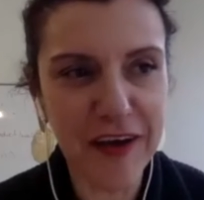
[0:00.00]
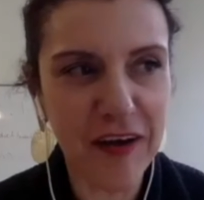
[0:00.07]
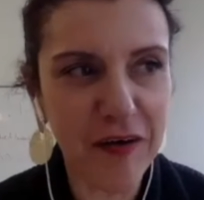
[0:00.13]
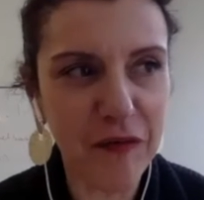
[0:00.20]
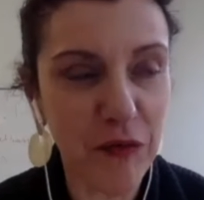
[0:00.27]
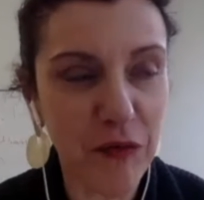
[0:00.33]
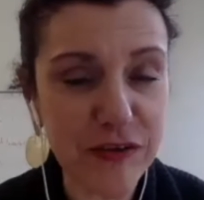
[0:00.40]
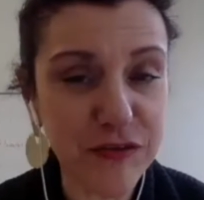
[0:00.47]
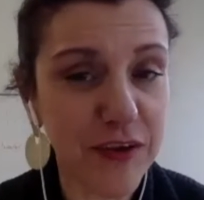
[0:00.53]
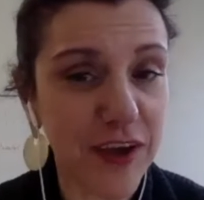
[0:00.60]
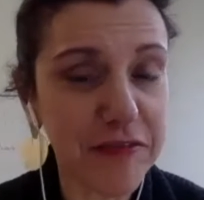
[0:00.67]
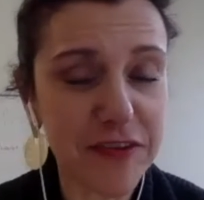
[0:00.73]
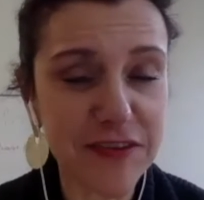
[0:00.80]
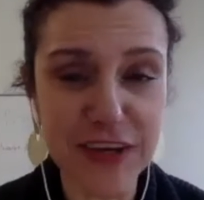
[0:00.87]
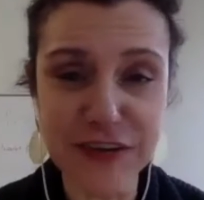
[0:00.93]
once you
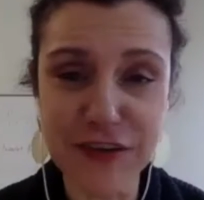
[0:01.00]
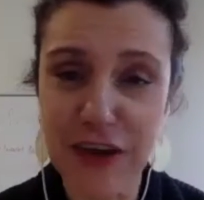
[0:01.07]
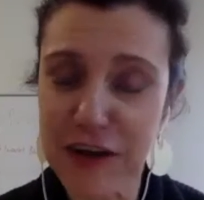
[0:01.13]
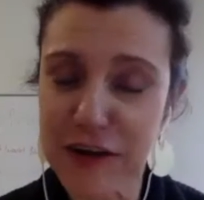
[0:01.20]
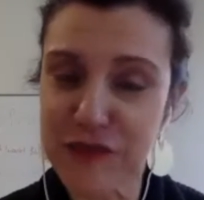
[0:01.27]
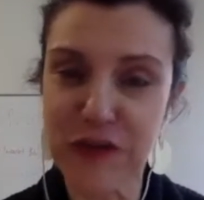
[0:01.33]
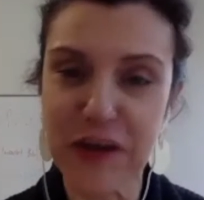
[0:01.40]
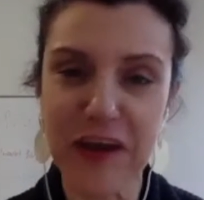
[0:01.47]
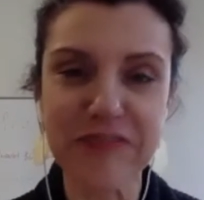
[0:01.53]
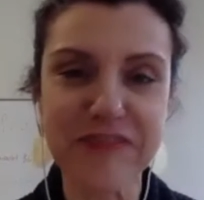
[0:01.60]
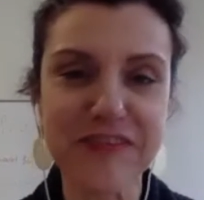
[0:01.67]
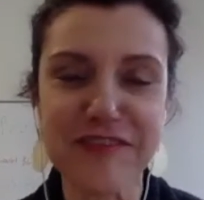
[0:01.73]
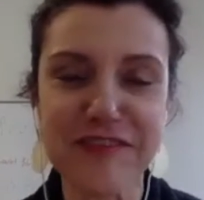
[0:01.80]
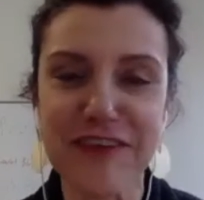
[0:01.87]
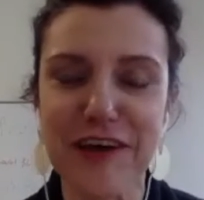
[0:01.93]
have the technology, you have
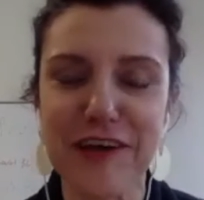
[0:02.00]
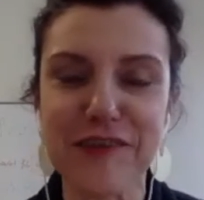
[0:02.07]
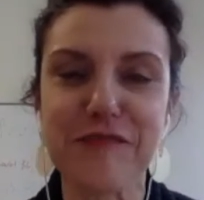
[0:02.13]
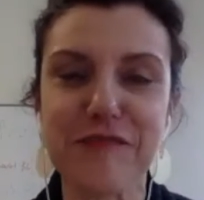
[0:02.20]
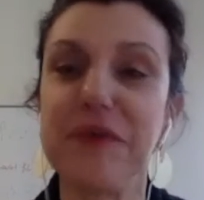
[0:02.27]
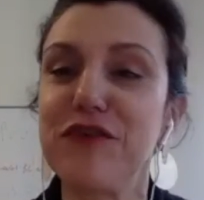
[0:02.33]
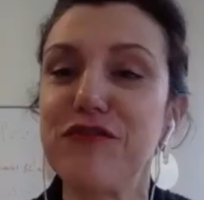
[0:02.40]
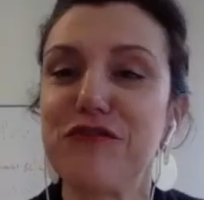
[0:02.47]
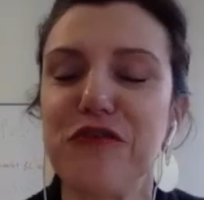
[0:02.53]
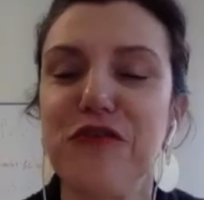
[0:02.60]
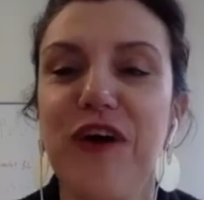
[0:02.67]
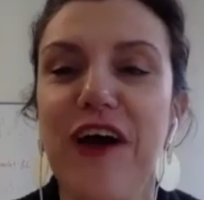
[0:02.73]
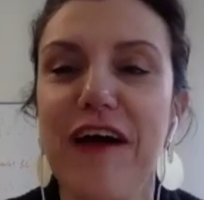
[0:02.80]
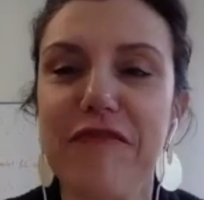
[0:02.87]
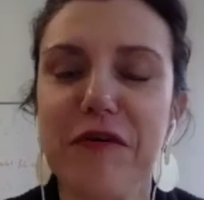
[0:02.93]
6sense, make sure
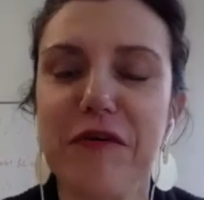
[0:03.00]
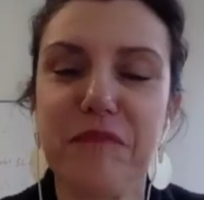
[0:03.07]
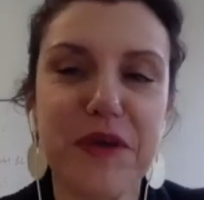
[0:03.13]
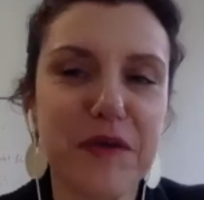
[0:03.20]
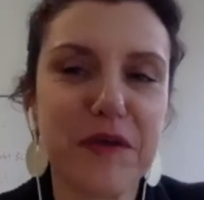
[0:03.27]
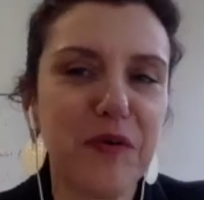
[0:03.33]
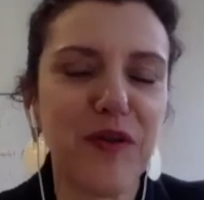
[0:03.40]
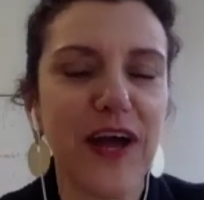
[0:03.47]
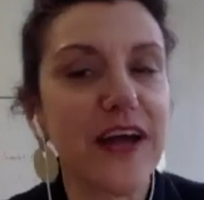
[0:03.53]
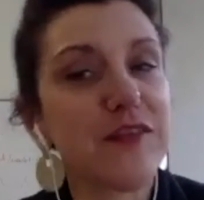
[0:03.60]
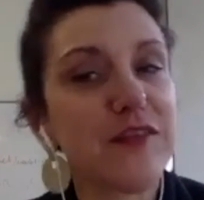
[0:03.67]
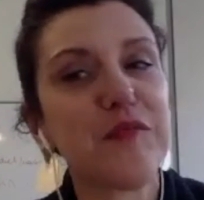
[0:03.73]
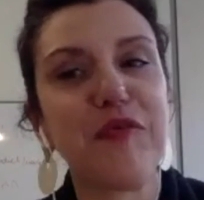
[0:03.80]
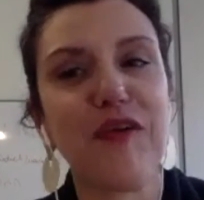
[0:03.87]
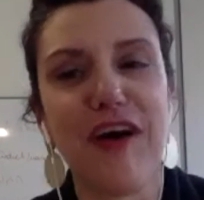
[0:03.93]
you have the people and
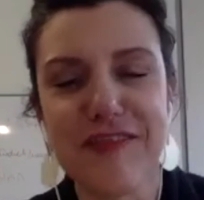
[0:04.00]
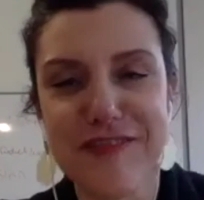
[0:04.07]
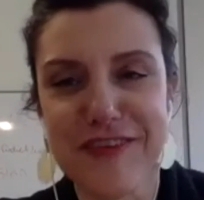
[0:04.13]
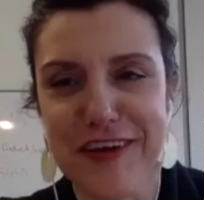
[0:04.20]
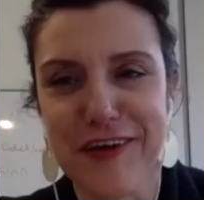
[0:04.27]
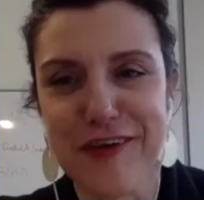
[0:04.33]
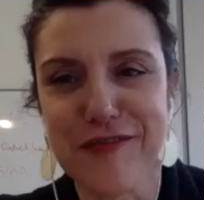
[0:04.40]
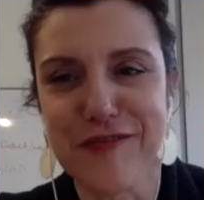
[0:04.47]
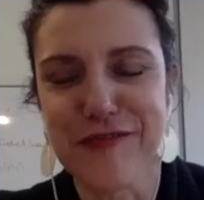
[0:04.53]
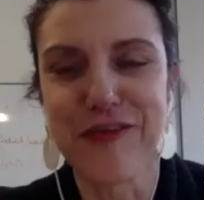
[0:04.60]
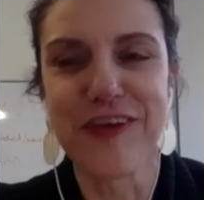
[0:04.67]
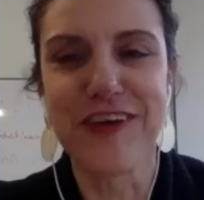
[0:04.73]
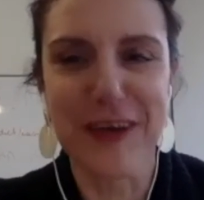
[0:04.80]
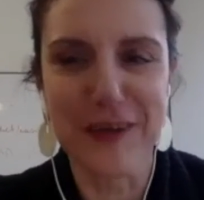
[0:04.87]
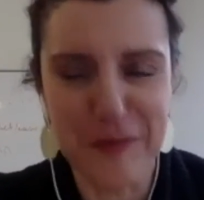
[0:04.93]
the process to
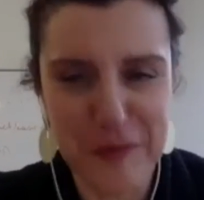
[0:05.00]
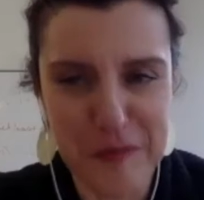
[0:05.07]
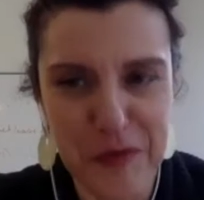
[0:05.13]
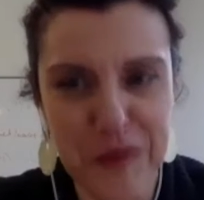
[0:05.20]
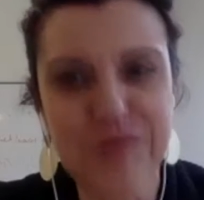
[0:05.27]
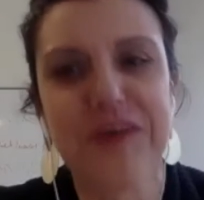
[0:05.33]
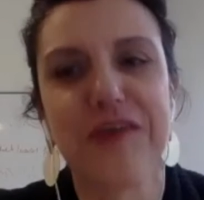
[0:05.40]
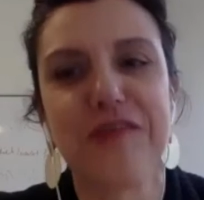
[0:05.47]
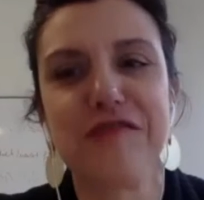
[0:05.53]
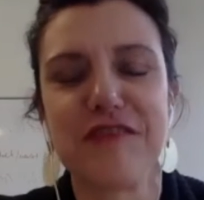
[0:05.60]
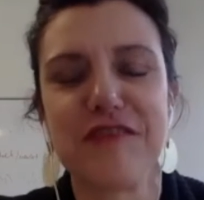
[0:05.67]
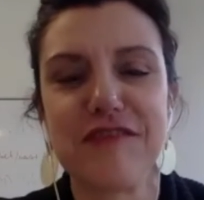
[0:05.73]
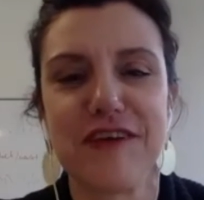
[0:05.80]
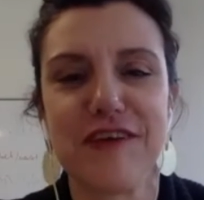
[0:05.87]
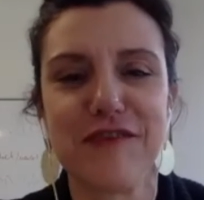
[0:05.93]
get the most out of
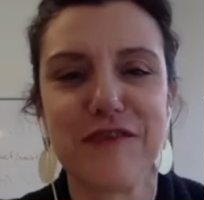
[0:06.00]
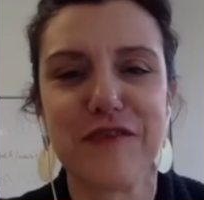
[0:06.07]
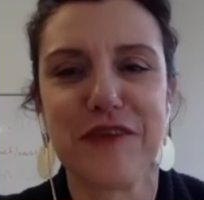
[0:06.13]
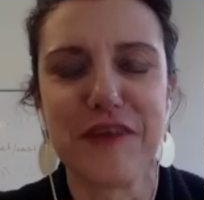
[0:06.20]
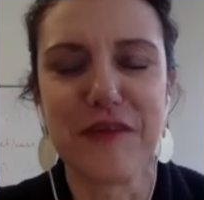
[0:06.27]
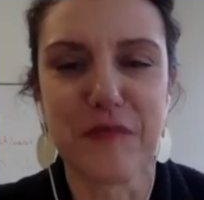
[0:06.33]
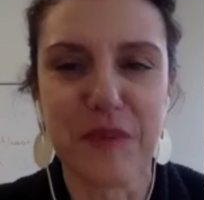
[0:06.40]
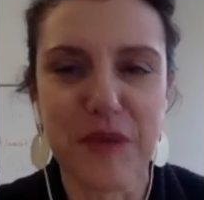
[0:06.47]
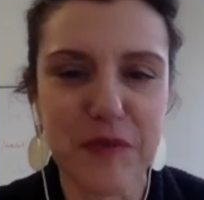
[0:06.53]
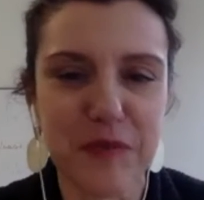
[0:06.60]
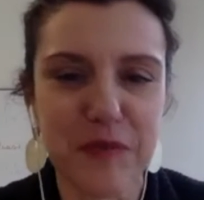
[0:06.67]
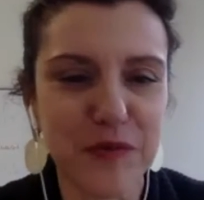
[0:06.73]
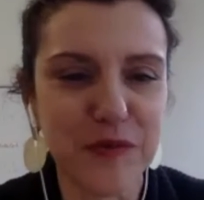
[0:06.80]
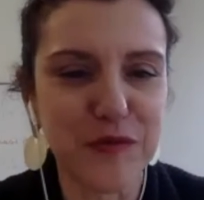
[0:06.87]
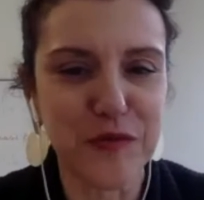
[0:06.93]
6sense. You need the
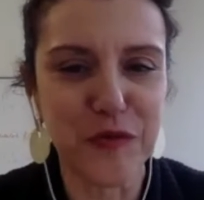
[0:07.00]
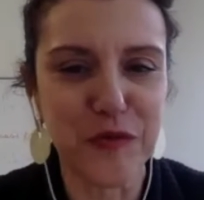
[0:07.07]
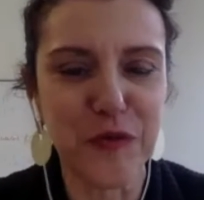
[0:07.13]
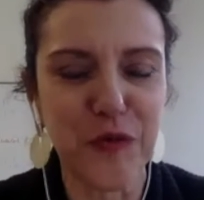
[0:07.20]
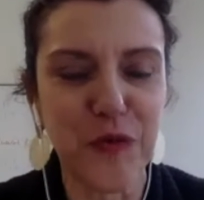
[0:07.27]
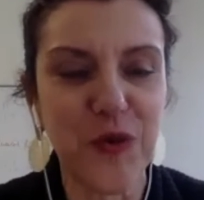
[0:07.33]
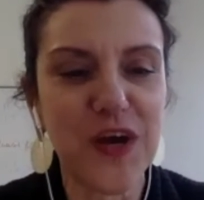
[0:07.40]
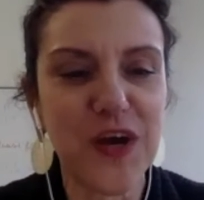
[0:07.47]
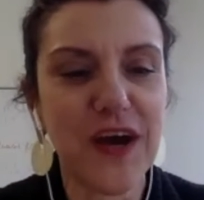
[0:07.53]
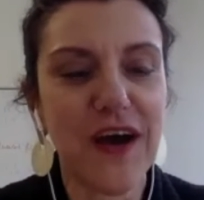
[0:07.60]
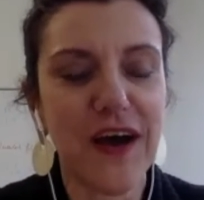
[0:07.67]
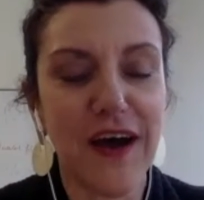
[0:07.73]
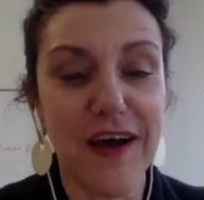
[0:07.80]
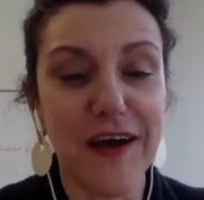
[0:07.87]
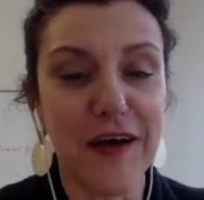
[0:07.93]
people to
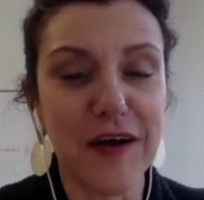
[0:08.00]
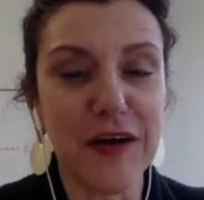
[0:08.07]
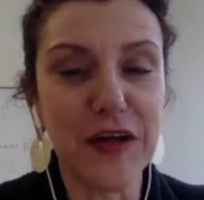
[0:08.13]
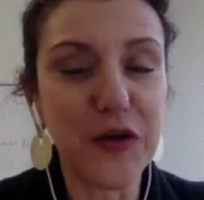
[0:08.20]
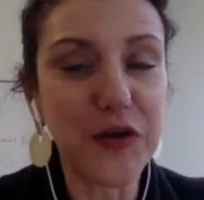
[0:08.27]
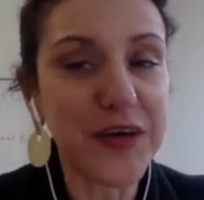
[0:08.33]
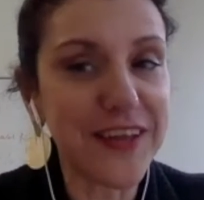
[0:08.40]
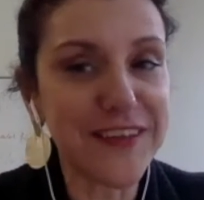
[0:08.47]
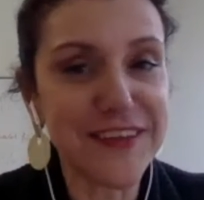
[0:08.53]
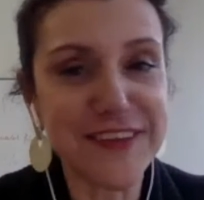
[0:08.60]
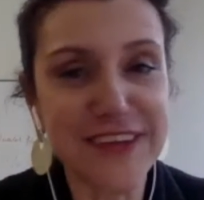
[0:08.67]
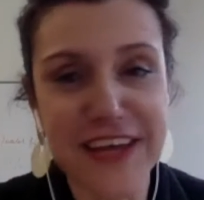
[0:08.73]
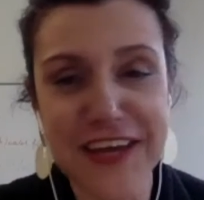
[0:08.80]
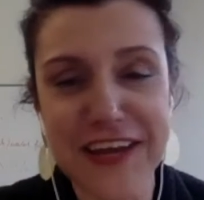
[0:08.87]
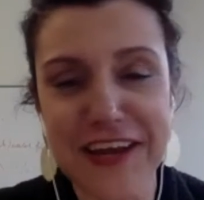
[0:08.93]
look at the
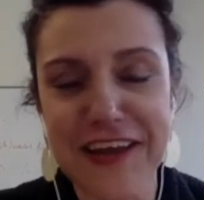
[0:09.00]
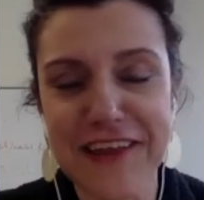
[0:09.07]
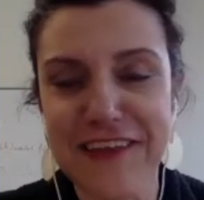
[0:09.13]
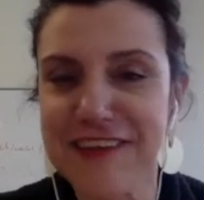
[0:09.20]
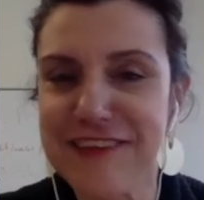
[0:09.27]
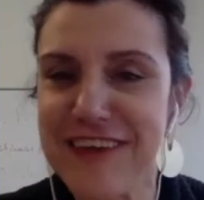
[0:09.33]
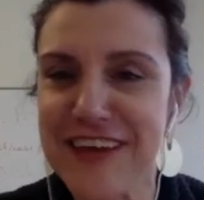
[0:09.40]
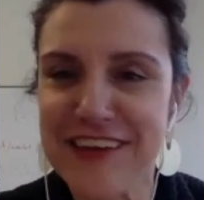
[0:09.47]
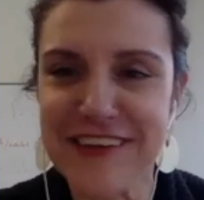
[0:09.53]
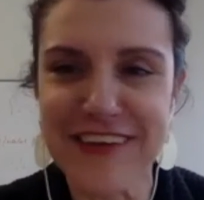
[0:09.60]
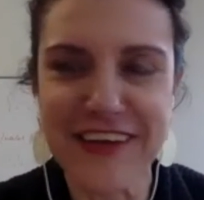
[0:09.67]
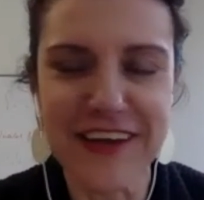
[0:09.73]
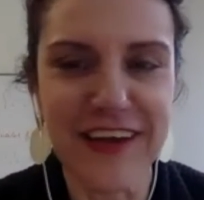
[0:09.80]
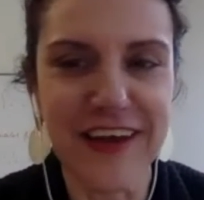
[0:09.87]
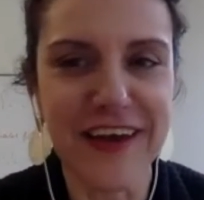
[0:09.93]
data, the intent
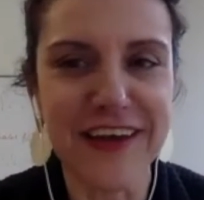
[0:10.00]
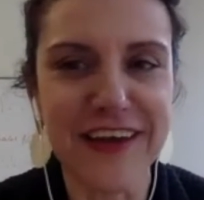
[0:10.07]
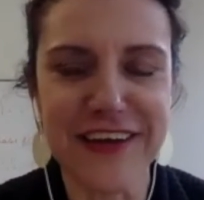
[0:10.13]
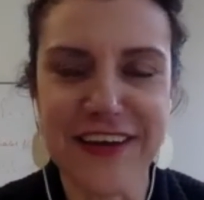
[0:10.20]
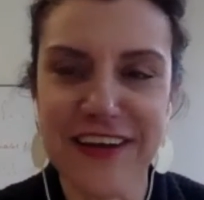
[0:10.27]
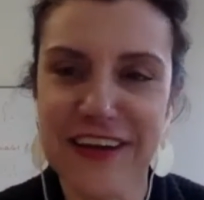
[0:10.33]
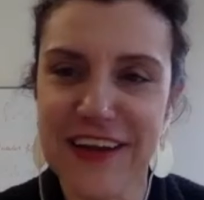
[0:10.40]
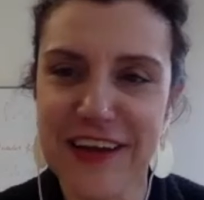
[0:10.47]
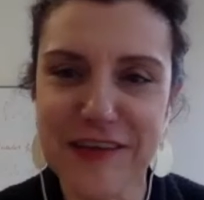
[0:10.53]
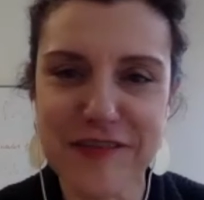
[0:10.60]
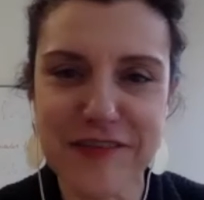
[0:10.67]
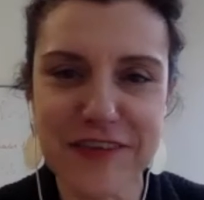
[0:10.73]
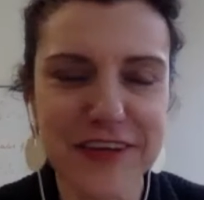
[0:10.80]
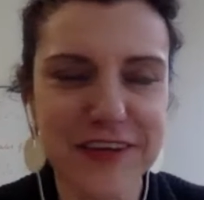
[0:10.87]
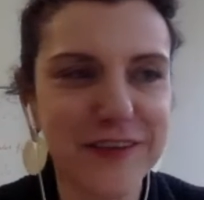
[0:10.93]
data, and analyze
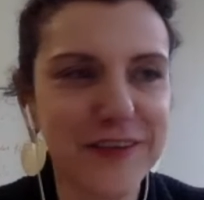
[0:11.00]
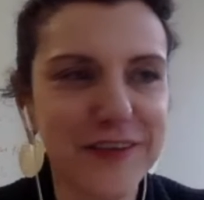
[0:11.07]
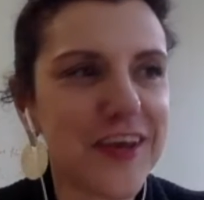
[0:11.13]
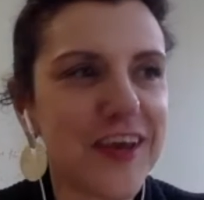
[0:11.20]
it.